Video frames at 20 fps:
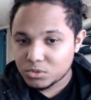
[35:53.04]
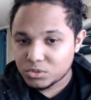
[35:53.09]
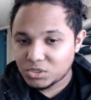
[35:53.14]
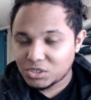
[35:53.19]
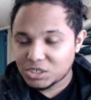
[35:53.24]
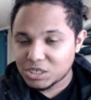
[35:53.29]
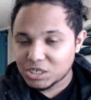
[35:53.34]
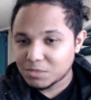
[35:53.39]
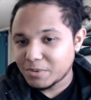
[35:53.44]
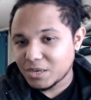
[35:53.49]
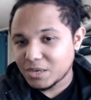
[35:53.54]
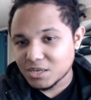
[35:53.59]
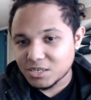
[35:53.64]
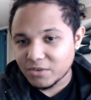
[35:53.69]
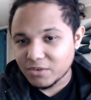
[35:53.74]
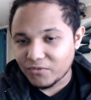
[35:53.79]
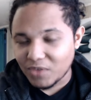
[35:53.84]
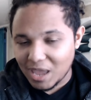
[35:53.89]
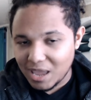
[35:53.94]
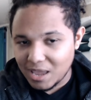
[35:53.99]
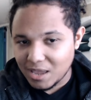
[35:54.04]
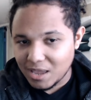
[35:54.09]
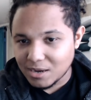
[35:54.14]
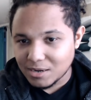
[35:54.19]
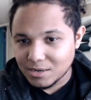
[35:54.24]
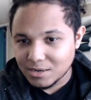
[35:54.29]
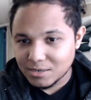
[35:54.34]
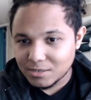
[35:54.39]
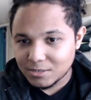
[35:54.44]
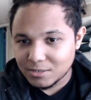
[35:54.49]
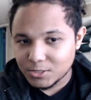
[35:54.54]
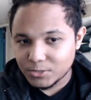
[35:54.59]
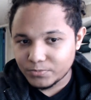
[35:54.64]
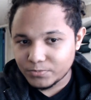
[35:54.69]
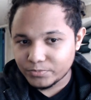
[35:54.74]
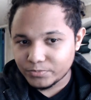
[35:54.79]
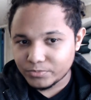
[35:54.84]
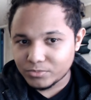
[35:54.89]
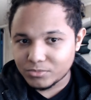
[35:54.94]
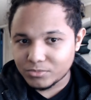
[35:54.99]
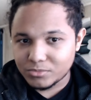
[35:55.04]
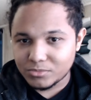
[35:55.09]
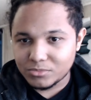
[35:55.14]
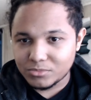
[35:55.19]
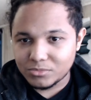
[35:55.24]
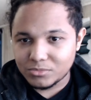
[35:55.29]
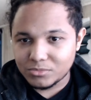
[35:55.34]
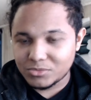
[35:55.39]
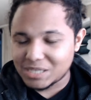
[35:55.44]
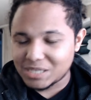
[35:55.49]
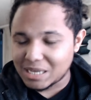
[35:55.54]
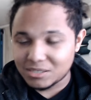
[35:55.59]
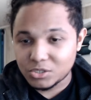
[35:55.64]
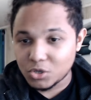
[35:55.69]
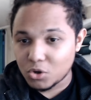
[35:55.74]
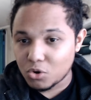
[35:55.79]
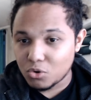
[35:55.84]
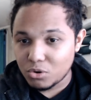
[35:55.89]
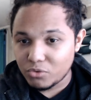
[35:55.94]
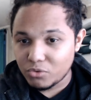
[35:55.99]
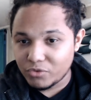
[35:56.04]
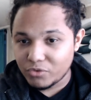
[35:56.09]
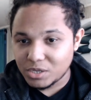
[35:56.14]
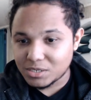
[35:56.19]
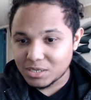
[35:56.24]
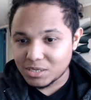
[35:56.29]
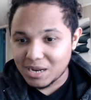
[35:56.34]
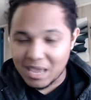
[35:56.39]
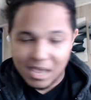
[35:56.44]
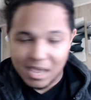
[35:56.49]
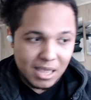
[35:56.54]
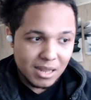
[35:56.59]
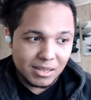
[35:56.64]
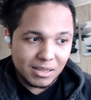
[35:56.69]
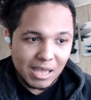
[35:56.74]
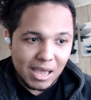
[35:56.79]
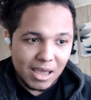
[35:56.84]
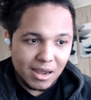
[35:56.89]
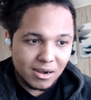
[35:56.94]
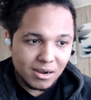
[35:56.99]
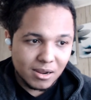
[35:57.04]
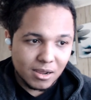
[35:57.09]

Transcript: just because of Aya. That's the only reason, and that